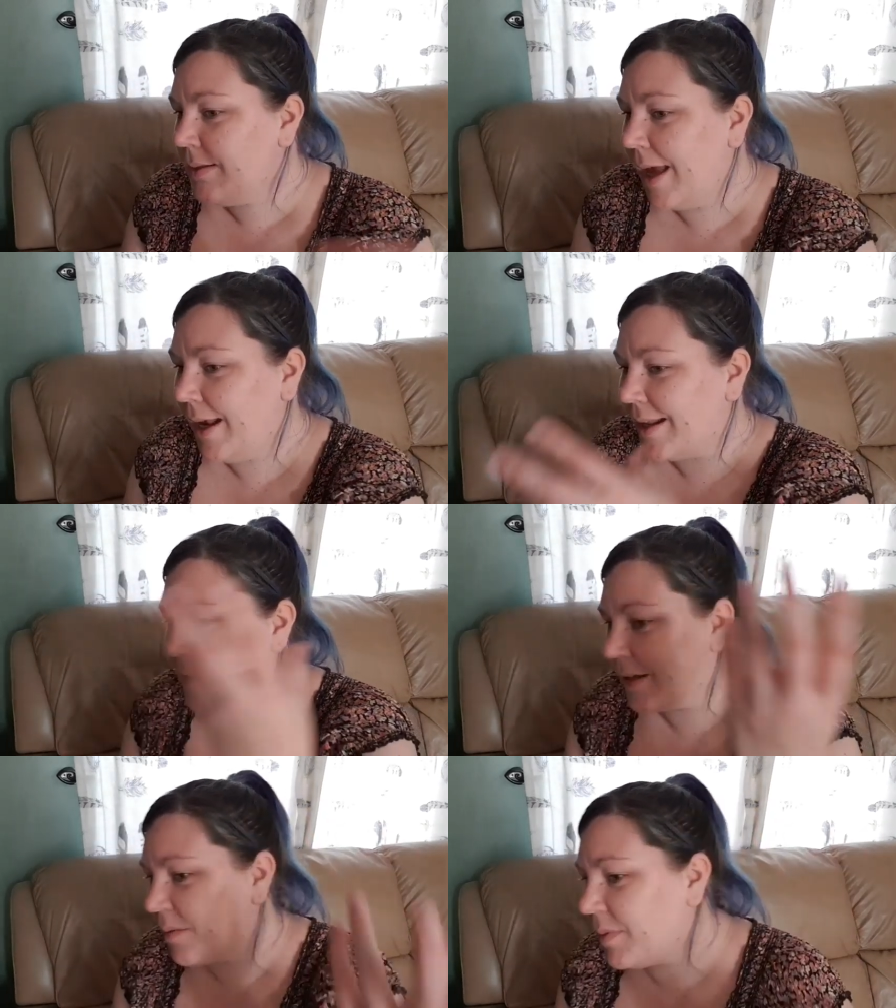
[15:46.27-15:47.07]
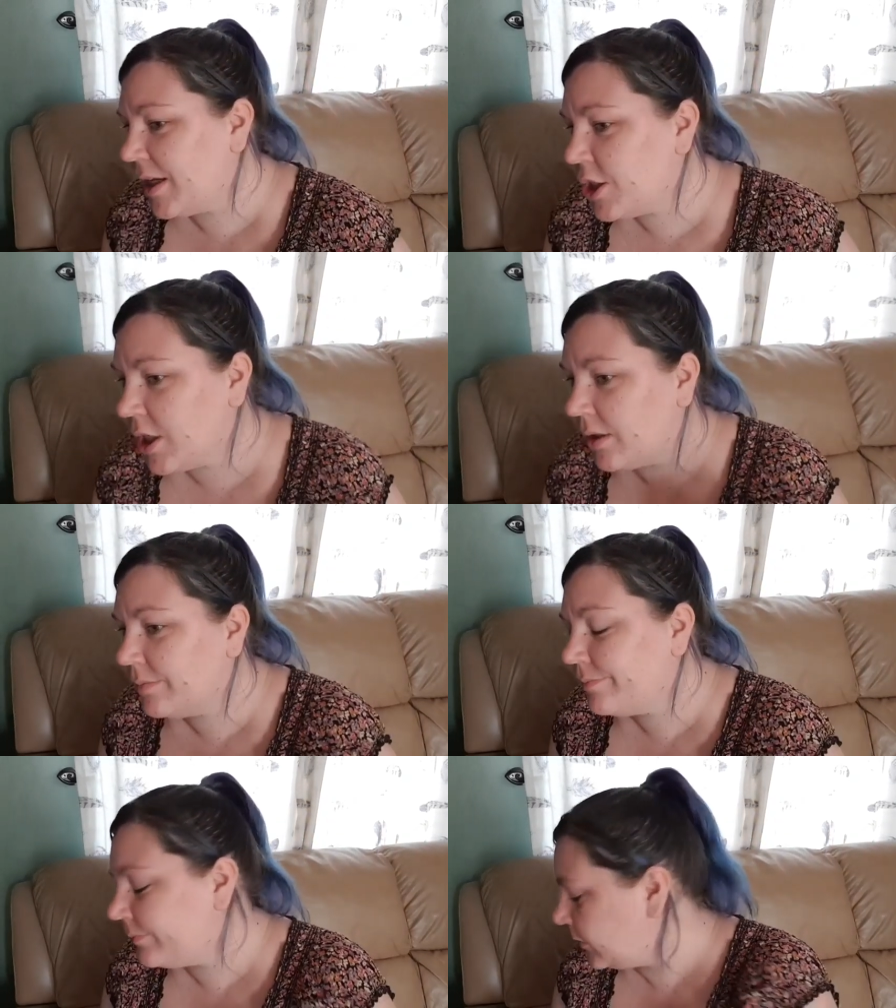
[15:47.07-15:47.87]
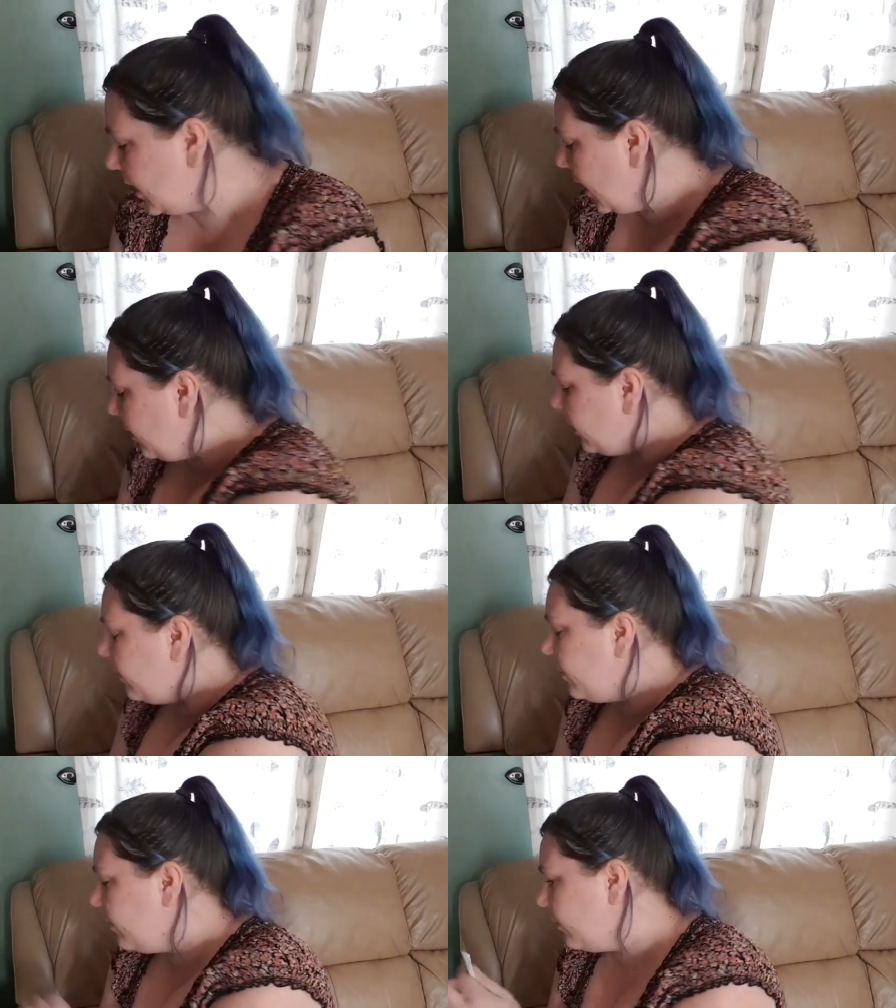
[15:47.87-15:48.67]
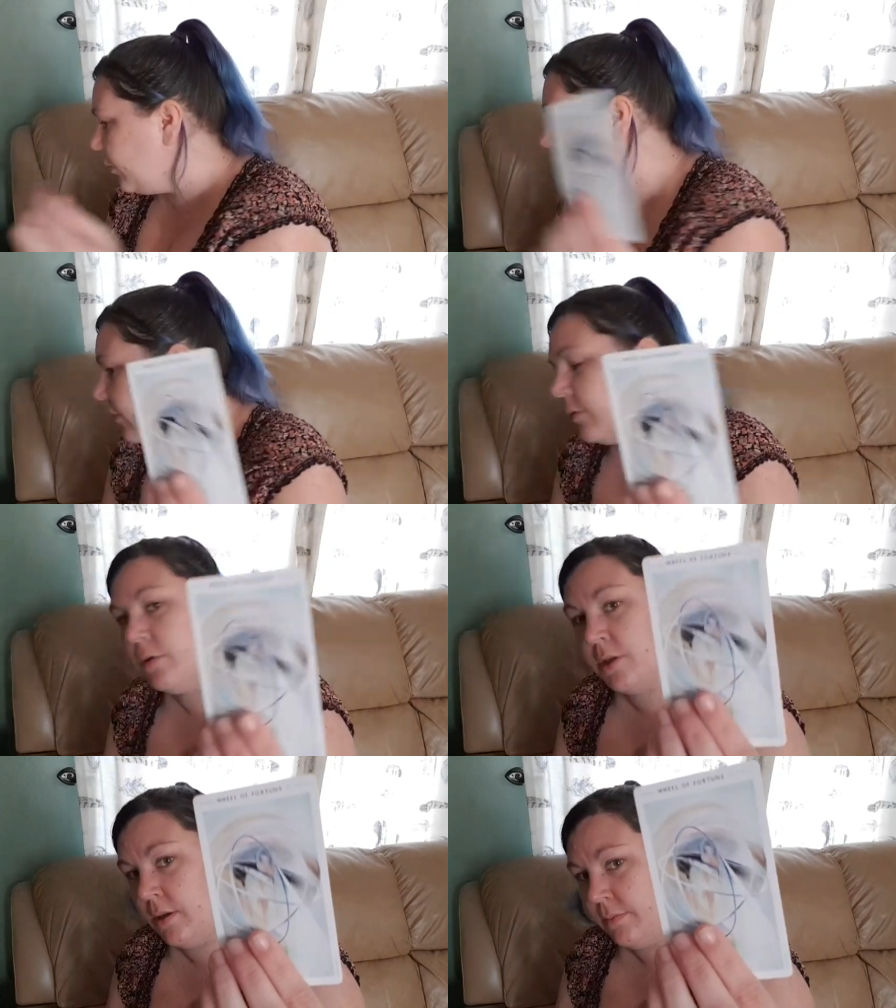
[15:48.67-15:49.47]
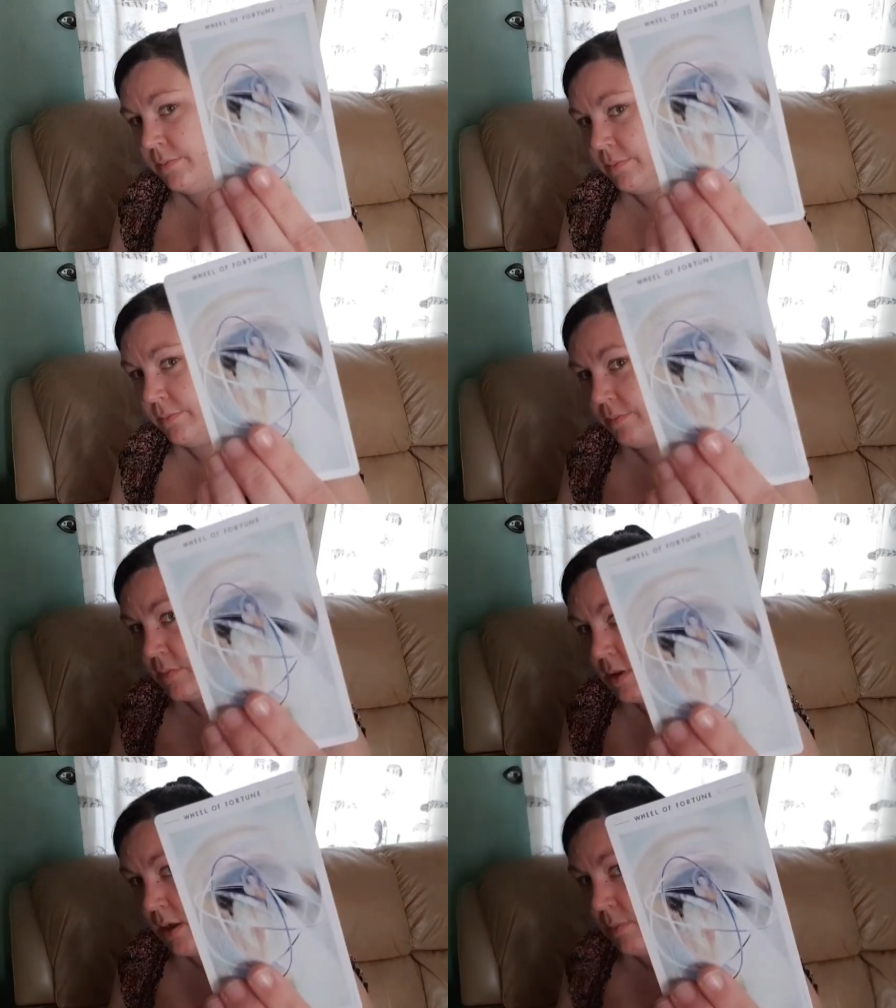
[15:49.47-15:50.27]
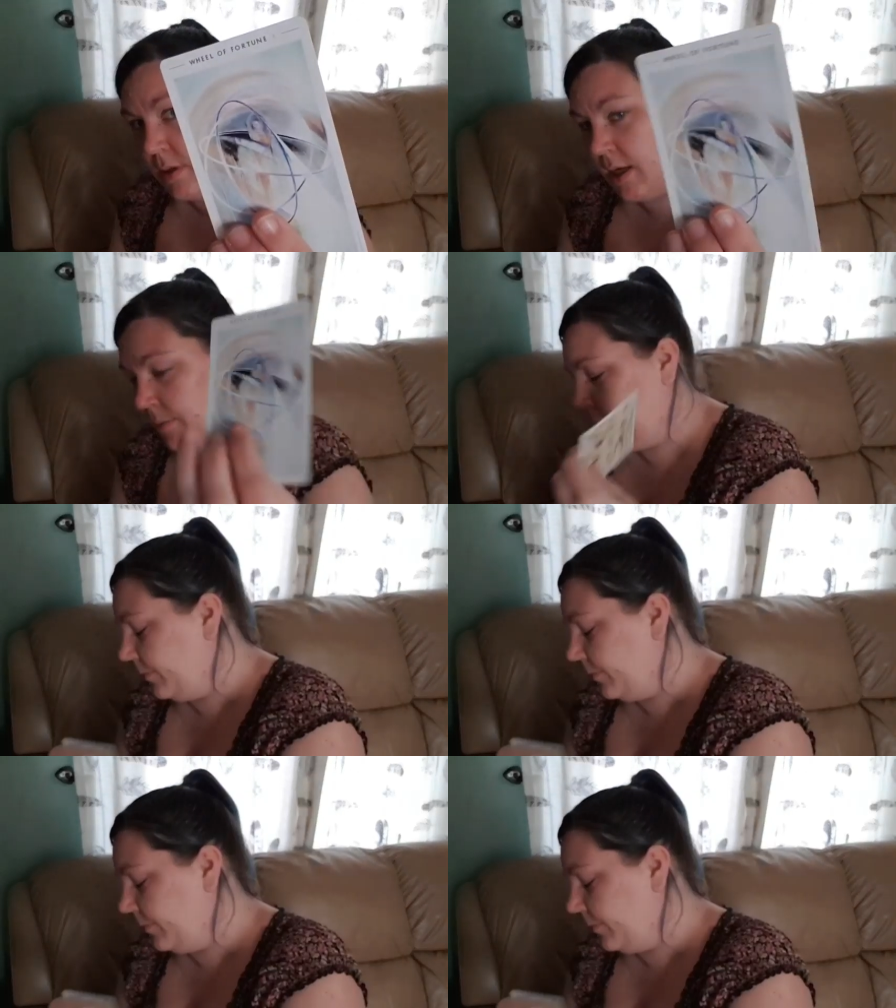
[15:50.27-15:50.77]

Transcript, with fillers: 10 is a completion. 10 on the Wheel of Fortune. It's number 10.